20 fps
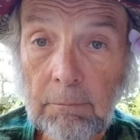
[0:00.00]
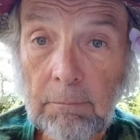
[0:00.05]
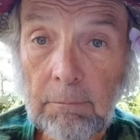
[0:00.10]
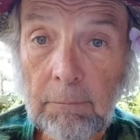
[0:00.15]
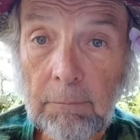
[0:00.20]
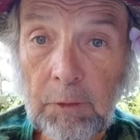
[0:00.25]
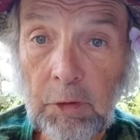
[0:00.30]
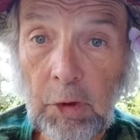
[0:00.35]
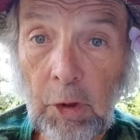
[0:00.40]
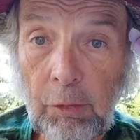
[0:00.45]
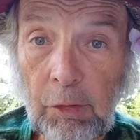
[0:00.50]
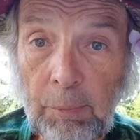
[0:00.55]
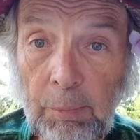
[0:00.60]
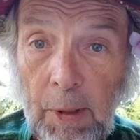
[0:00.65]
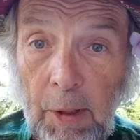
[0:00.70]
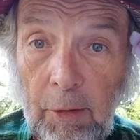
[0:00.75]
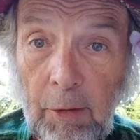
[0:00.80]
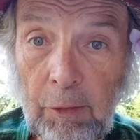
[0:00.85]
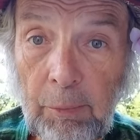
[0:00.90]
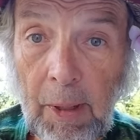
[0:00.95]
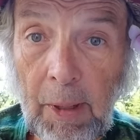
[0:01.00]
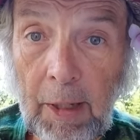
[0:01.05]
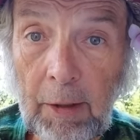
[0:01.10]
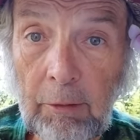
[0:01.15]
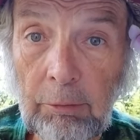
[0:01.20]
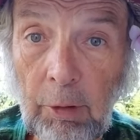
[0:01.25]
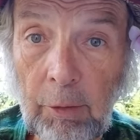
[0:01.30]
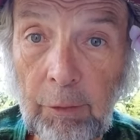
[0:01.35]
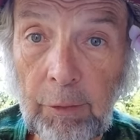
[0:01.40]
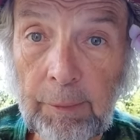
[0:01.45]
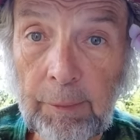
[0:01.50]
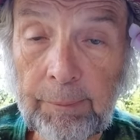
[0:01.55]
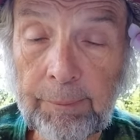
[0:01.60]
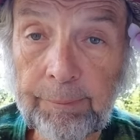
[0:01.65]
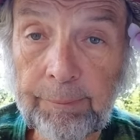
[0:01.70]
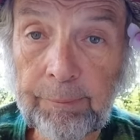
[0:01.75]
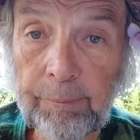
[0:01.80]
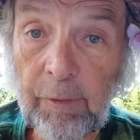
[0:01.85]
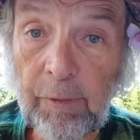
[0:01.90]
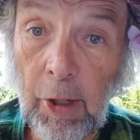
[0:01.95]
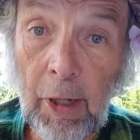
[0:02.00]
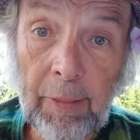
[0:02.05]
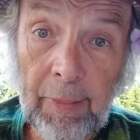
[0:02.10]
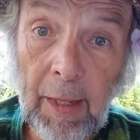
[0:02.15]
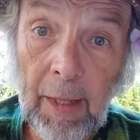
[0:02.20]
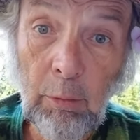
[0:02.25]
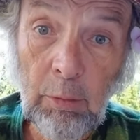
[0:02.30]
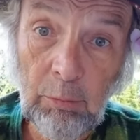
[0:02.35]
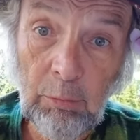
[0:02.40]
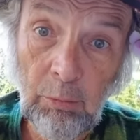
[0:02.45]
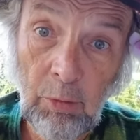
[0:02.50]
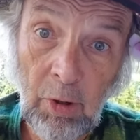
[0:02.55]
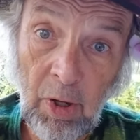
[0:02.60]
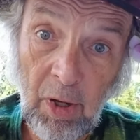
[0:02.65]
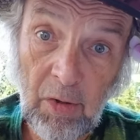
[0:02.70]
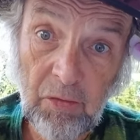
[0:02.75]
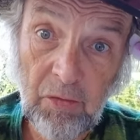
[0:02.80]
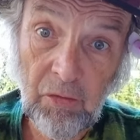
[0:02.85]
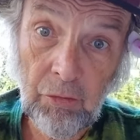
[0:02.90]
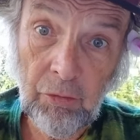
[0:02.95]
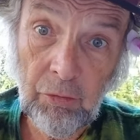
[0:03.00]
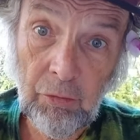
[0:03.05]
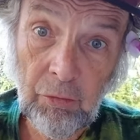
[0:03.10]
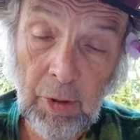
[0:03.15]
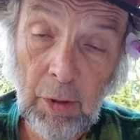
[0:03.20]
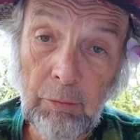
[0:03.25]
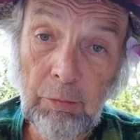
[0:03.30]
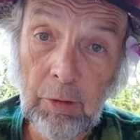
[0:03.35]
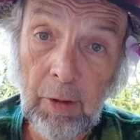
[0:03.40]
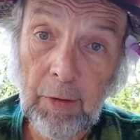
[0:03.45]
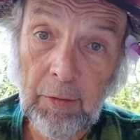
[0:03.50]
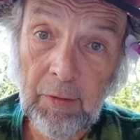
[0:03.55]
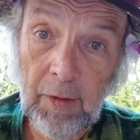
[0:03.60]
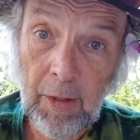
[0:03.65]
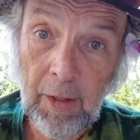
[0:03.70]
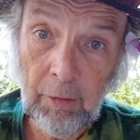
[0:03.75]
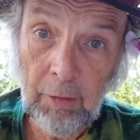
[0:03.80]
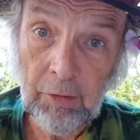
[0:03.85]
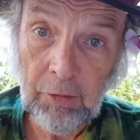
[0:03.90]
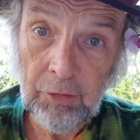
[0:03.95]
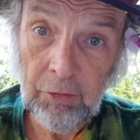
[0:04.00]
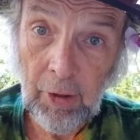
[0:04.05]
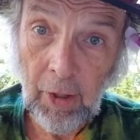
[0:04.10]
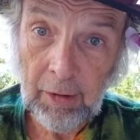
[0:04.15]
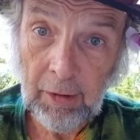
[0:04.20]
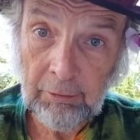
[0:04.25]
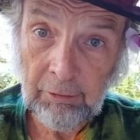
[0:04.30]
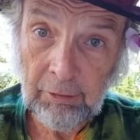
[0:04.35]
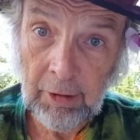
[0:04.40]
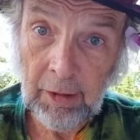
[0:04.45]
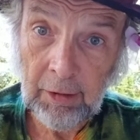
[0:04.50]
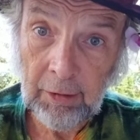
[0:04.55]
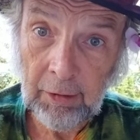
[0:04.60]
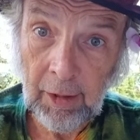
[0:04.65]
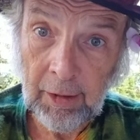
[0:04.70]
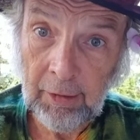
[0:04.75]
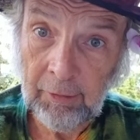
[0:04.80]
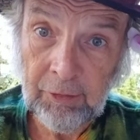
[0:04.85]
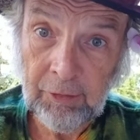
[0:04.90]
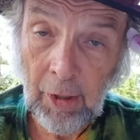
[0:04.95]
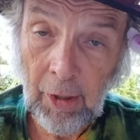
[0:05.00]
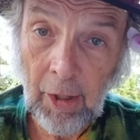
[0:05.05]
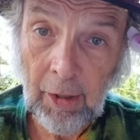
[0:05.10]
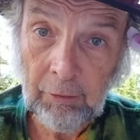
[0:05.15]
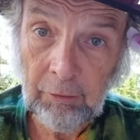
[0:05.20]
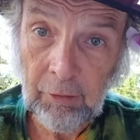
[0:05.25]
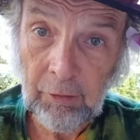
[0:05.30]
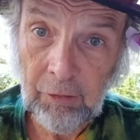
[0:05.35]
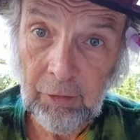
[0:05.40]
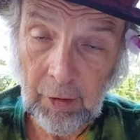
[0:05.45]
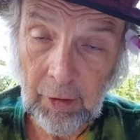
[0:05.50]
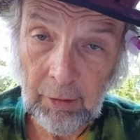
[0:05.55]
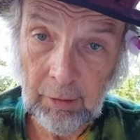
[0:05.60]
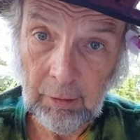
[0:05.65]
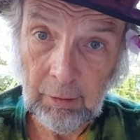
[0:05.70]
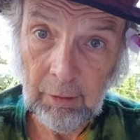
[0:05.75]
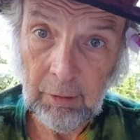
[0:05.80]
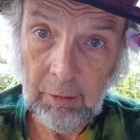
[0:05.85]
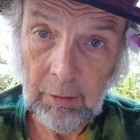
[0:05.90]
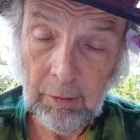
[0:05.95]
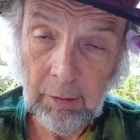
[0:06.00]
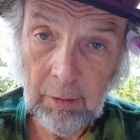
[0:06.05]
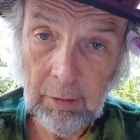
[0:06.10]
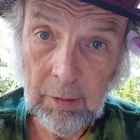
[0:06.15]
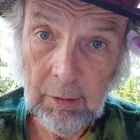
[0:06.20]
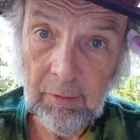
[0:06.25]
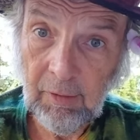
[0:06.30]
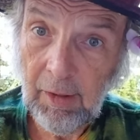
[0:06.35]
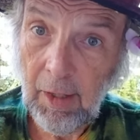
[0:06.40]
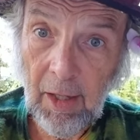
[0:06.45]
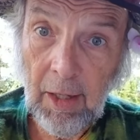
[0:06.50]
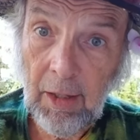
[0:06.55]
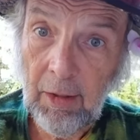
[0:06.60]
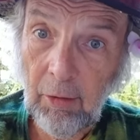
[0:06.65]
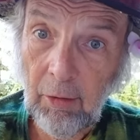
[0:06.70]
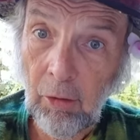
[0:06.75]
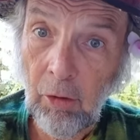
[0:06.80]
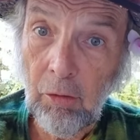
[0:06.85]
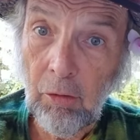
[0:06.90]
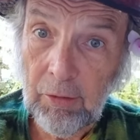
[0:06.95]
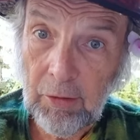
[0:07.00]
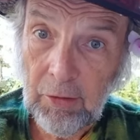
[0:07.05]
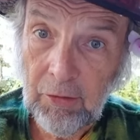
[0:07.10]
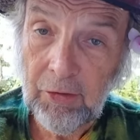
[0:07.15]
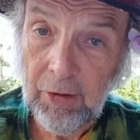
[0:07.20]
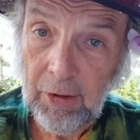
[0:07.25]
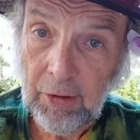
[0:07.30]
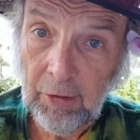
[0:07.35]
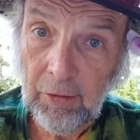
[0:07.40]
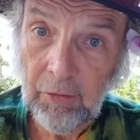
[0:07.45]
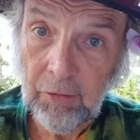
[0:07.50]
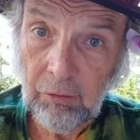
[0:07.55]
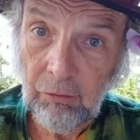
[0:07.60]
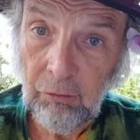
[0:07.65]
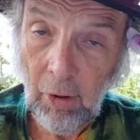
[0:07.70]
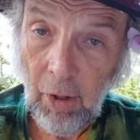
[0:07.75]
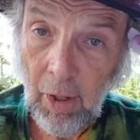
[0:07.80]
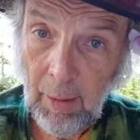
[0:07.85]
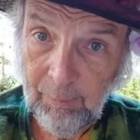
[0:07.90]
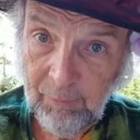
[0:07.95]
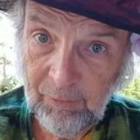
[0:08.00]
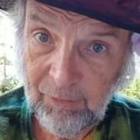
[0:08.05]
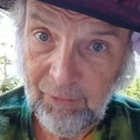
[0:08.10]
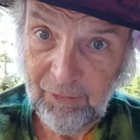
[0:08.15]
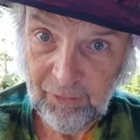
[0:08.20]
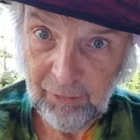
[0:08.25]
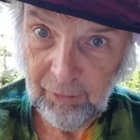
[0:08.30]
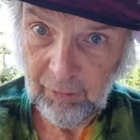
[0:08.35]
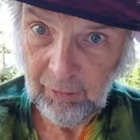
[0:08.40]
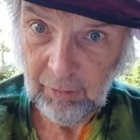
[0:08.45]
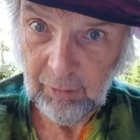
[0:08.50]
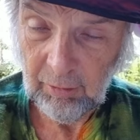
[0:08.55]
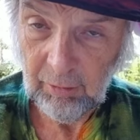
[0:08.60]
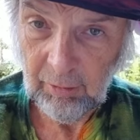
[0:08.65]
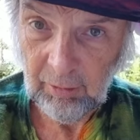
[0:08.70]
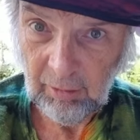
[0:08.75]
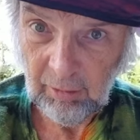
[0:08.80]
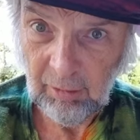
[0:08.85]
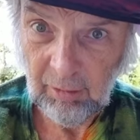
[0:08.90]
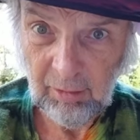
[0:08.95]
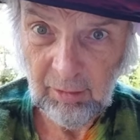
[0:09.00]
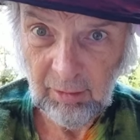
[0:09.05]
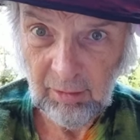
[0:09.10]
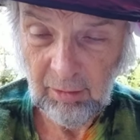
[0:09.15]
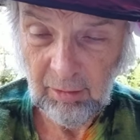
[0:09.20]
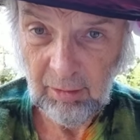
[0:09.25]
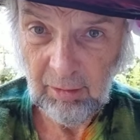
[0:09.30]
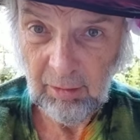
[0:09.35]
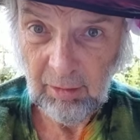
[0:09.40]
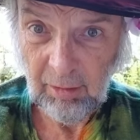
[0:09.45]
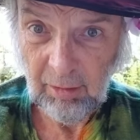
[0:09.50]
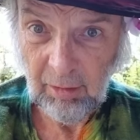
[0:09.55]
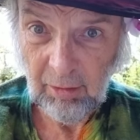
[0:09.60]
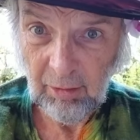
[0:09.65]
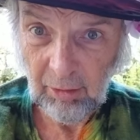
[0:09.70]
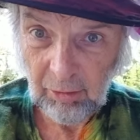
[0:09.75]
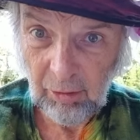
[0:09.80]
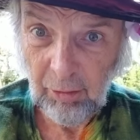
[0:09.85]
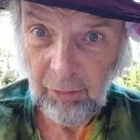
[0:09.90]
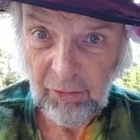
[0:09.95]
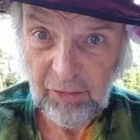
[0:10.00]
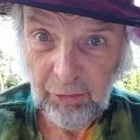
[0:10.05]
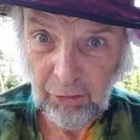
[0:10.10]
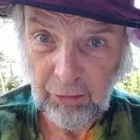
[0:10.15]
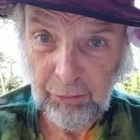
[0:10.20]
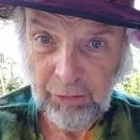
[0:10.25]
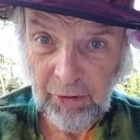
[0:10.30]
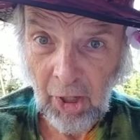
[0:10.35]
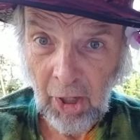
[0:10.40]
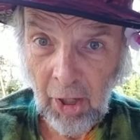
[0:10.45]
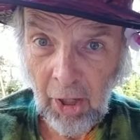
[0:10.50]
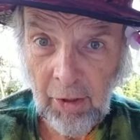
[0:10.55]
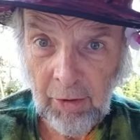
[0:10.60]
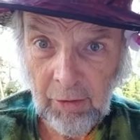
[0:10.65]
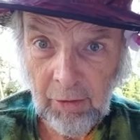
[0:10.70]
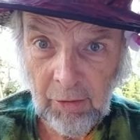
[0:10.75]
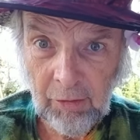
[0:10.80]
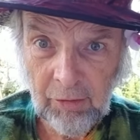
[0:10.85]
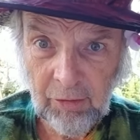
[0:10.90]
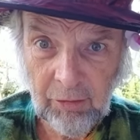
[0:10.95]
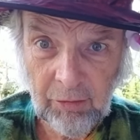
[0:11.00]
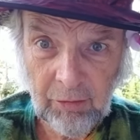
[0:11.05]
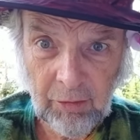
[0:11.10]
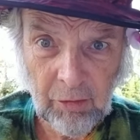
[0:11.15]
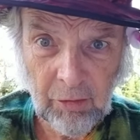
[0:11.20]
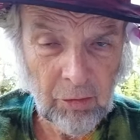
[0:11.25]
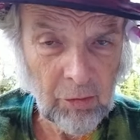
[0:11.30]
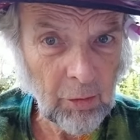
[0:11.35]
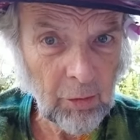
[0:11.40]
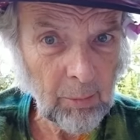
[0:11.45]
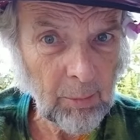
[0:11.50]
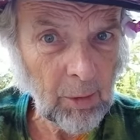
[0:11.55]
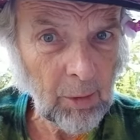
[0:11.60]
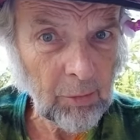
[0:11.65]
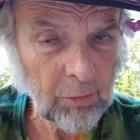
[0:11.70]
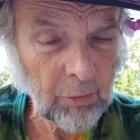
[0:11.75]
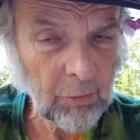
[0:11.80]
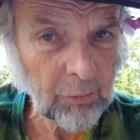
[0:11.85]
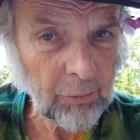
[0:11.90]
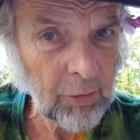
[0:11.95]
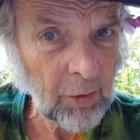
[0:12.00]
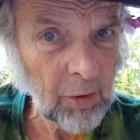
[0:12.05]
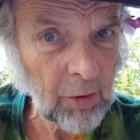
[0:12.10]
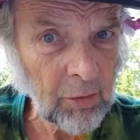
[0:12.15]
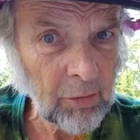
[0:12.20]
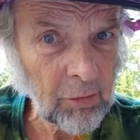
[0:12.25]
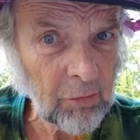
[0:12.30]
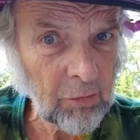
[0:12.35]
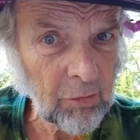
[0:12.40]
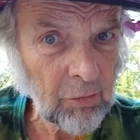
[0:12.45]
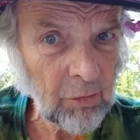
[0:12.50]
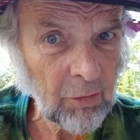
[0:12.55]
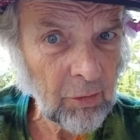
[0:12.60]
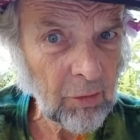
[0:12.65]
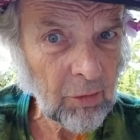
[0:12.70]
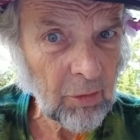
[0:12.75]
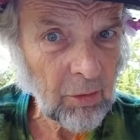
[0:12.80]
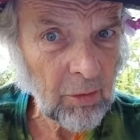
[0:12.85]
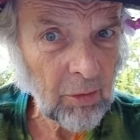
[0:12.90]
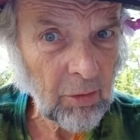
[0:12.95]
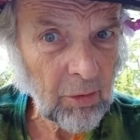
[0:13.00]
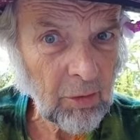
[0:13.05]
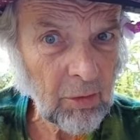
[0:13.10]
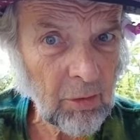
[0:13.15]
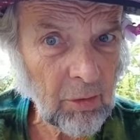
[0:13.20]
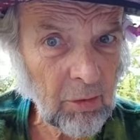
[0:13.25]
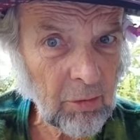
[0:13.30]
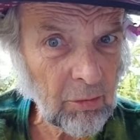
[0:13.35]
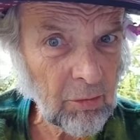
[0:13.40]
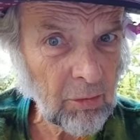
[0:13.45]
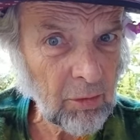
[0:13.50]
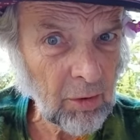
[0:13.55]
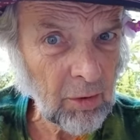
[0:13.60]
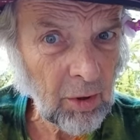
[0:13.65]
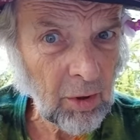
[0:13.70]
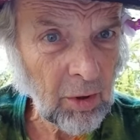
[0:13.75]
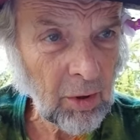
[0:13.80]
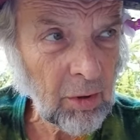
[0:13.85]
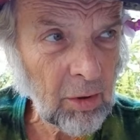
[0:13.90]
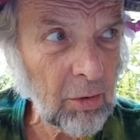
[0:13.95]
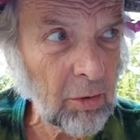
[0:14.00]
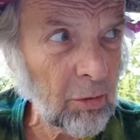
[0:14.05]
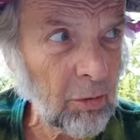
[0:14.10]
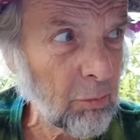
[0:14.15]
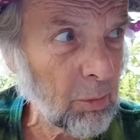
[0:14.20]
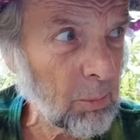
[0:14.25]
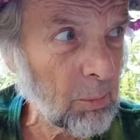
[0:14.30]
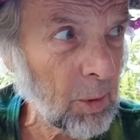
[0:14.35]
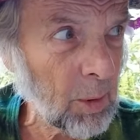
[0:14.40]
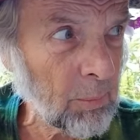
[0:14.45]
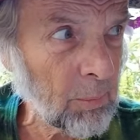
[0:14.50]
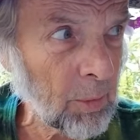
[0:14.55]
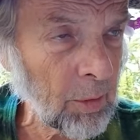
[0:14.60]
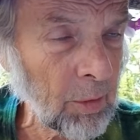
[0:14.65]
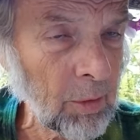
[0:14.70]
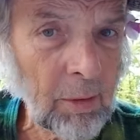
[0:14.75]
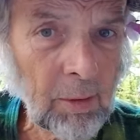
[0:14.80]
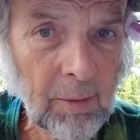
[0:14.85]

So his parents bankrolled him. They were rich. They like the aristocracy. They ate only seedless grapes. They're called sultanas. Did you hear about sultanas? You did? You remember?